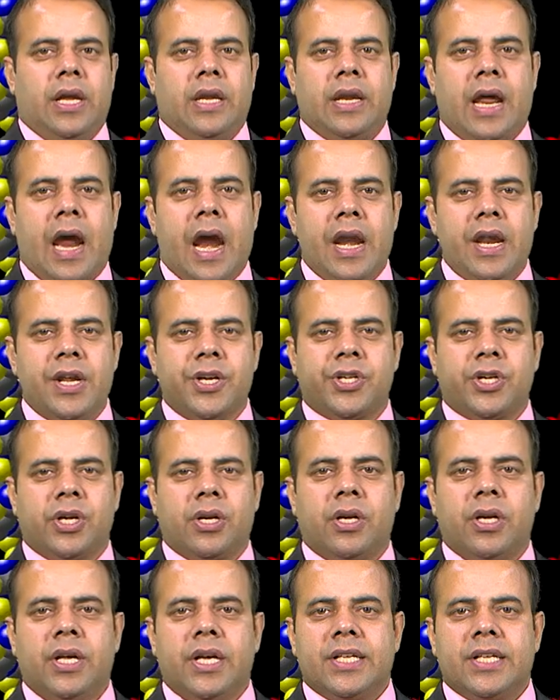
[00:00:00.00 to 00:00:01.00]
In
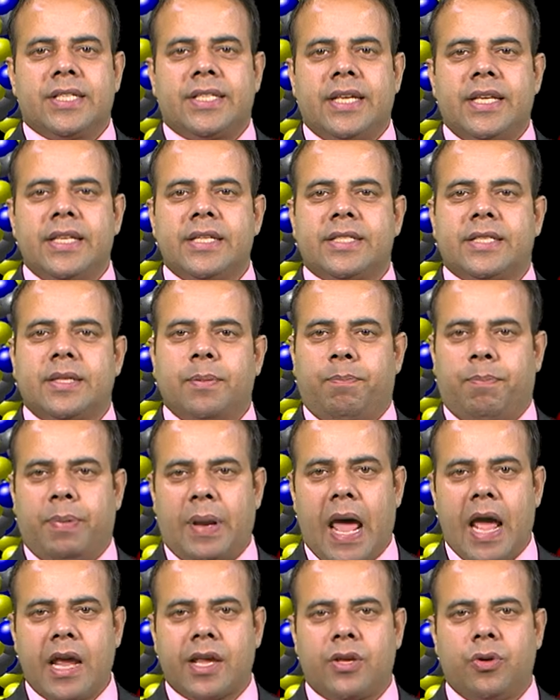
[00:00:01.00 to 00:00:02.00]
addition, since the
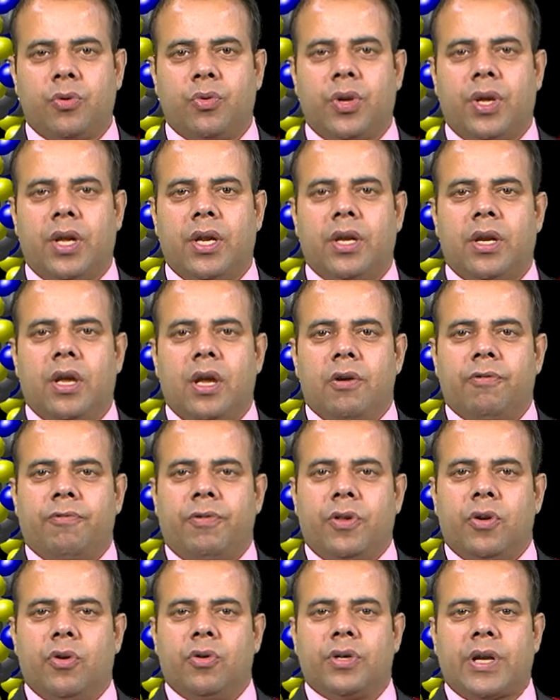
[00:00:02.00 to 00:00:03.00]
black urine
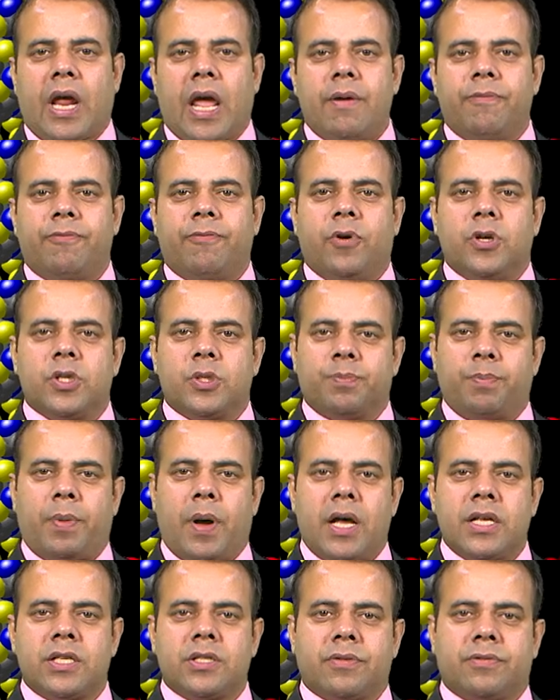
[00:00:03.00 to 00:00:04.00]
phenotype was
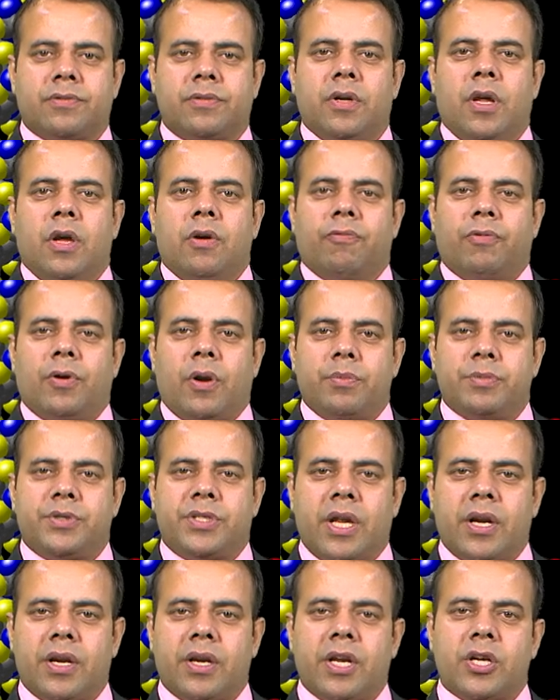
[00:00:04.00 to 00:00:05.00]
passed from
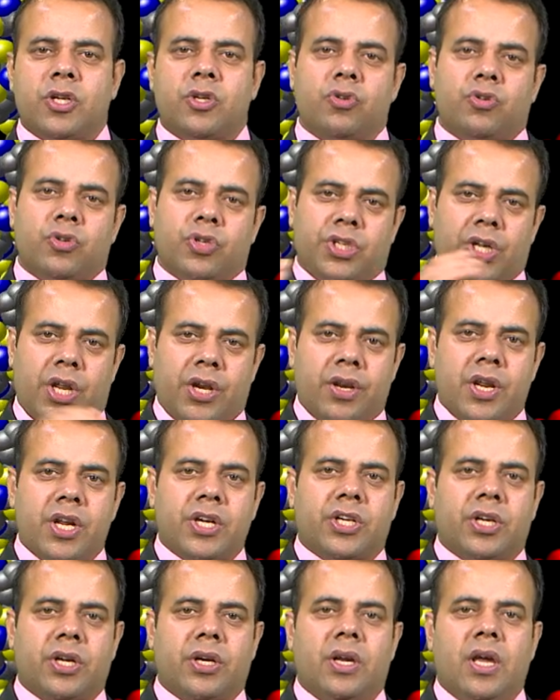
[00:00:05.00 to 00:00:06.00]
generation to
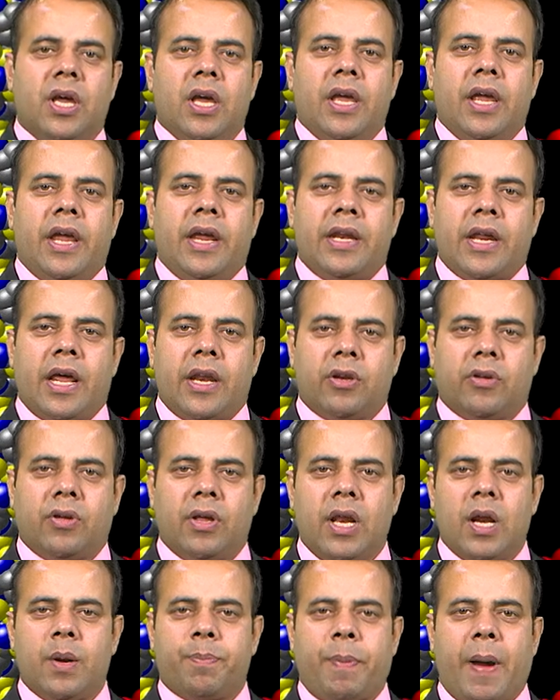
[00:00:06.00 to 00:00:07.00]
generation in a
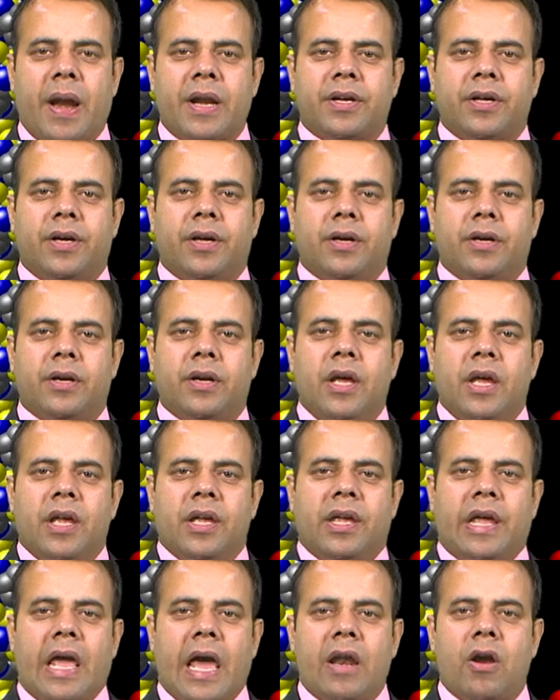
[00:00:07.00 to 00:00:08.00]
regular pattern,
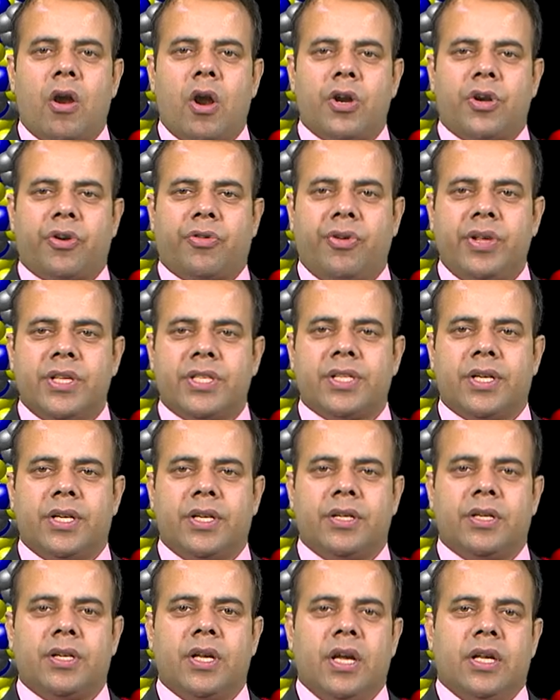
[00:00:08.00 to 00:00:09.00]
Garrod
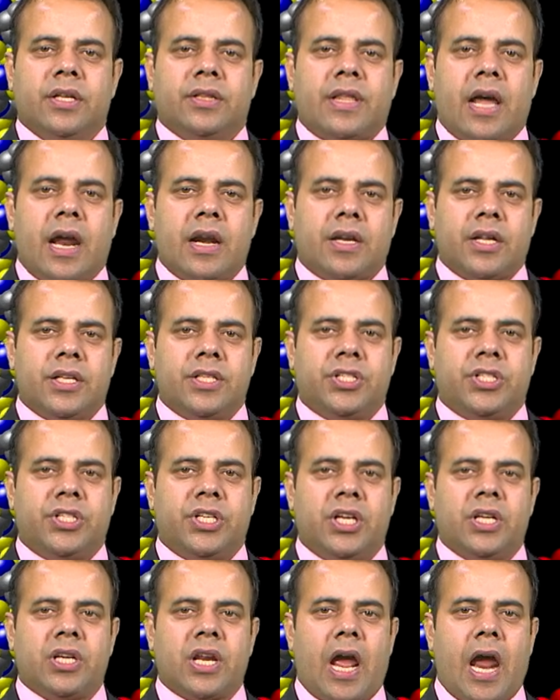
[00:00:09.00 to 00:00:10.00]
reasoned that a
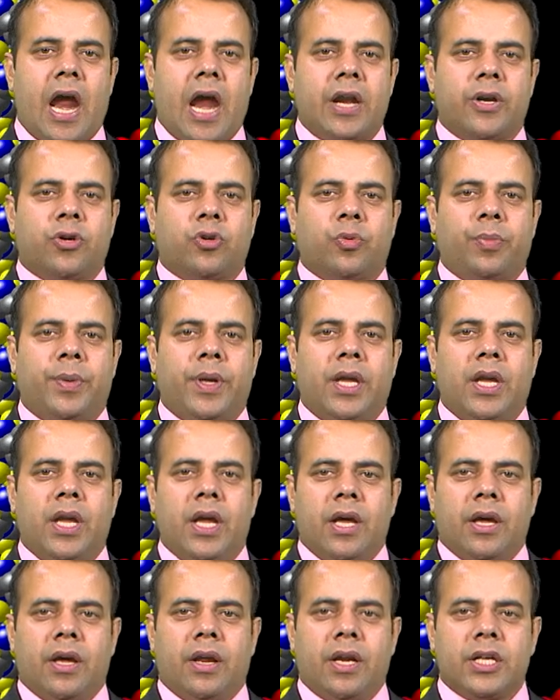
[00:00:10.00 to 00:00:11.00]
gene had to be
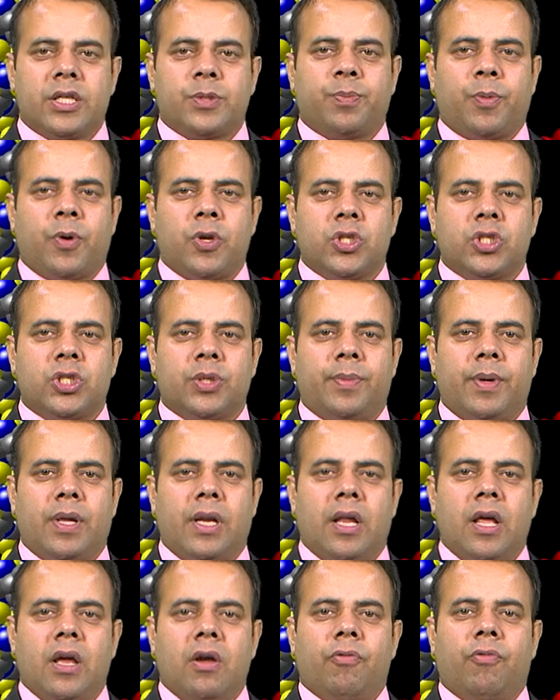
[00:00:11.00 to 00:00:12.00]

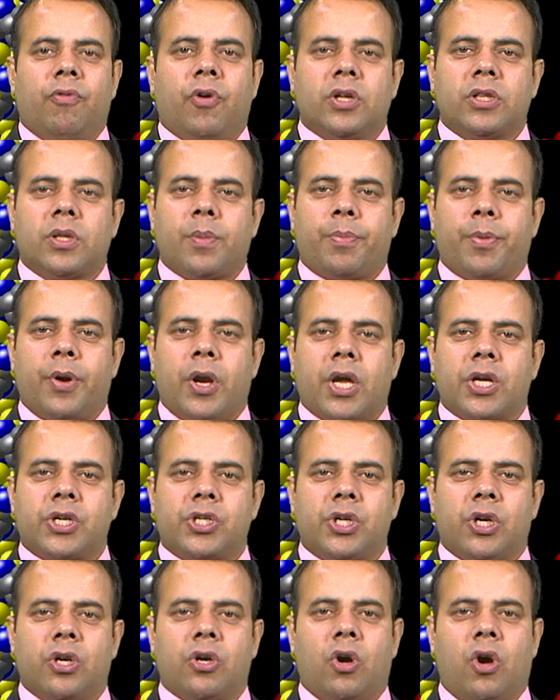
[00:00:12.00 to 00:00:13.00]
responsible for the
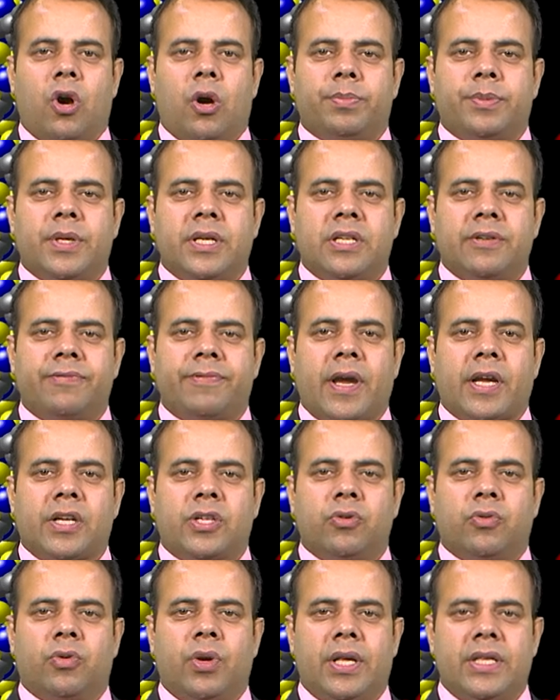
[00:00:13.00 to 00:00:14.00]
production of the
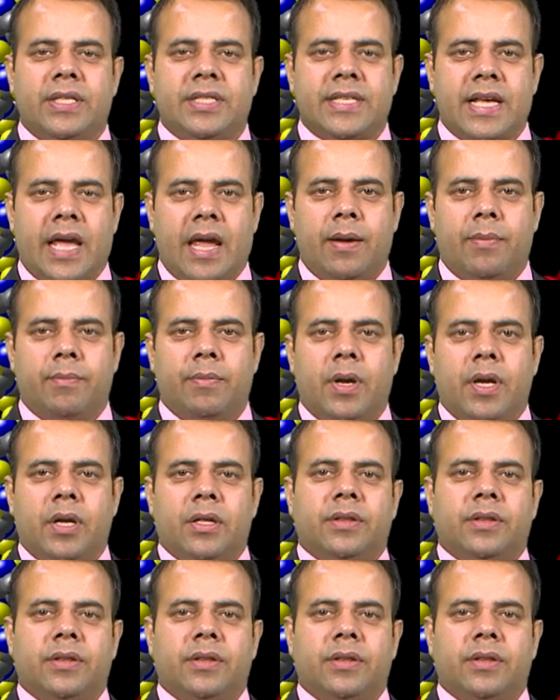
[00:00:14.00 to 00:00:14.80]
defective enzyme